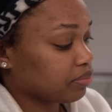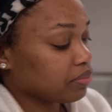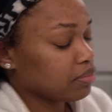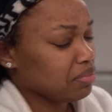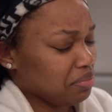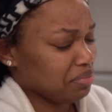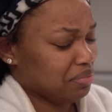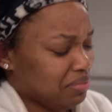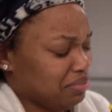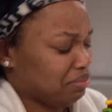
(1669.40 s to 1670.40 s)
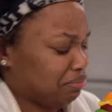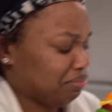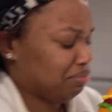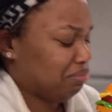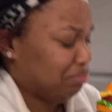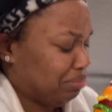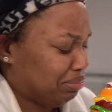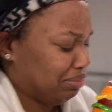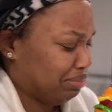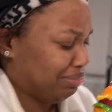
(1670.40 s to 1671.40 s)
she said, I gotta bite the whole
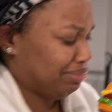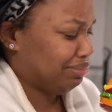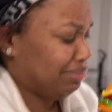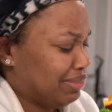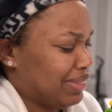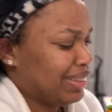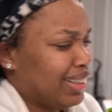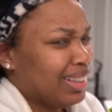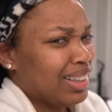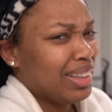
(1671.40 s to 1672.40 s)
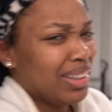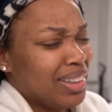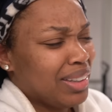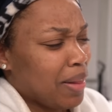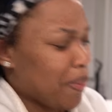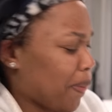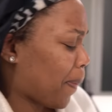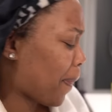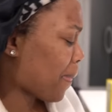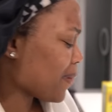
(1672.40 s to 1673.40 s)
thing. I'm gonna be sick.